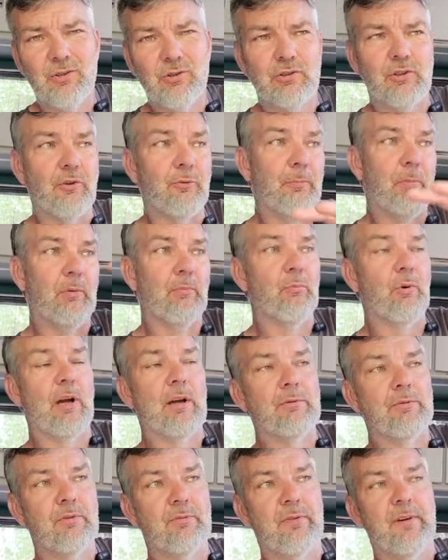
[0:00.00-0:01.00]
I could have spun
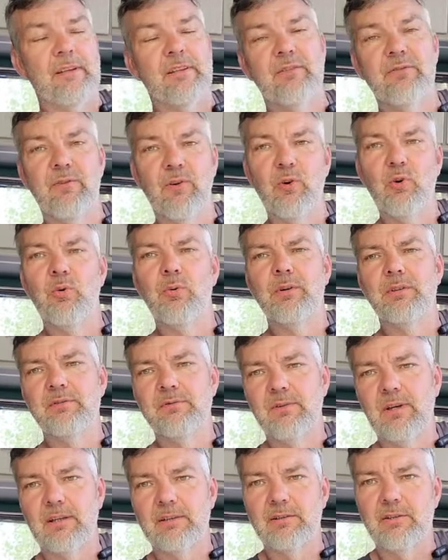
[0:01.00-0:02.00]
round and face
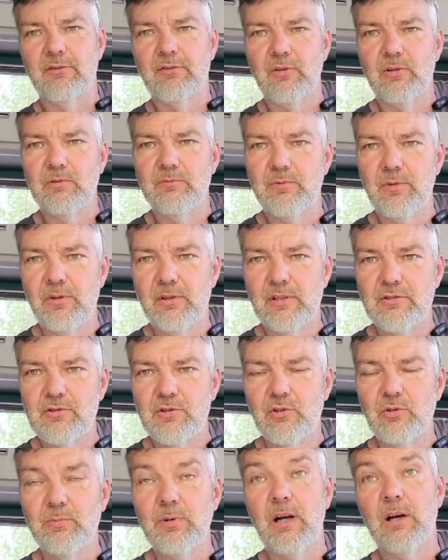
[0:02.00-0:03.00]
forward, that would have solved the
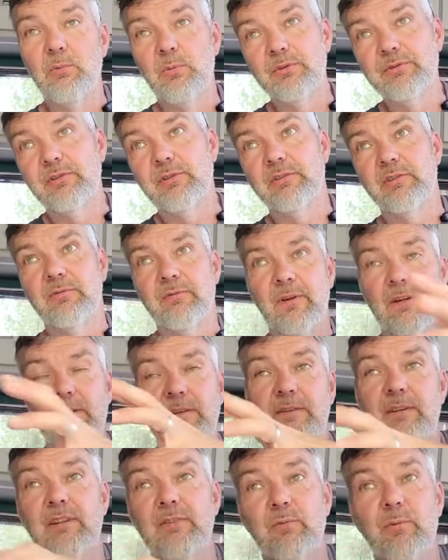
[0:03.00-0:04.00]
issue, but I wanted to
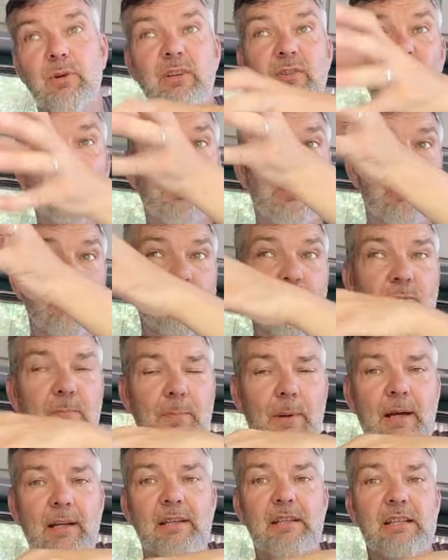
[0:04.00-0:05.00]
face this way so we can
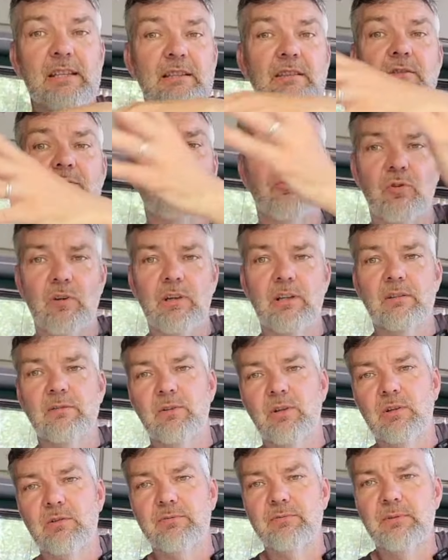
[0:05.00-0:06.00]
just back in and
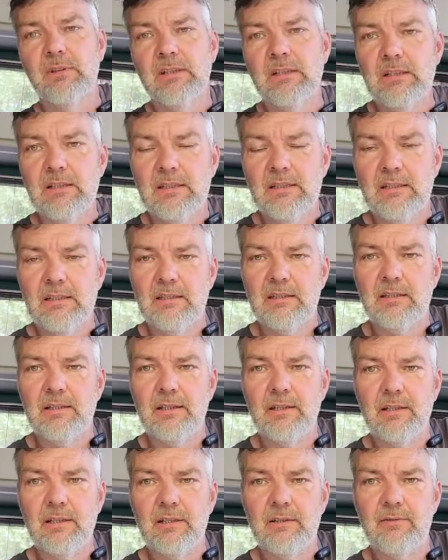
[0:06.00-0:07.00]
drive off
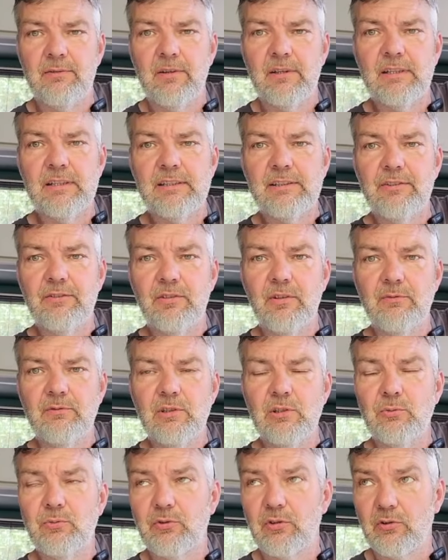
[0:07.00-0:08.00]
for ease
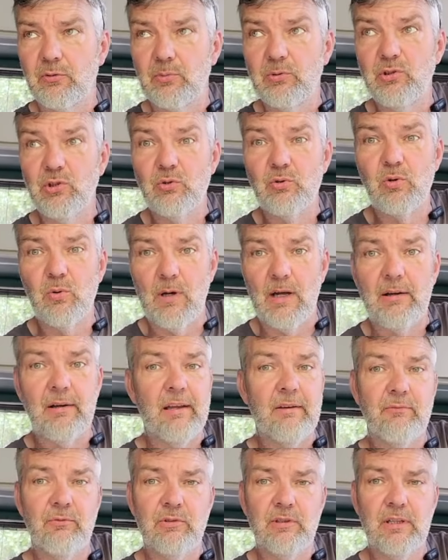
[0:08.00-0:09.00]
of use, because we do go
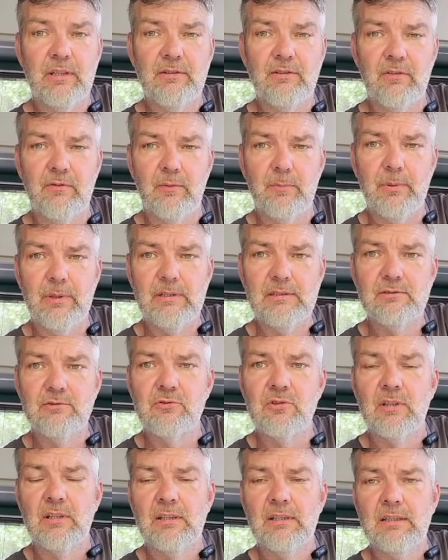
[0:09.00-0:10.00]
out every day to the
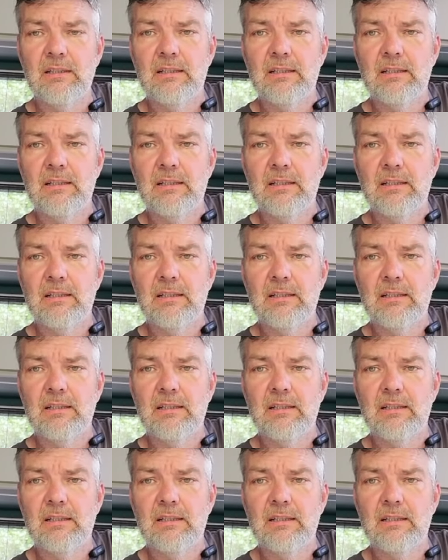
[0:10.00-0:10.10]
beach,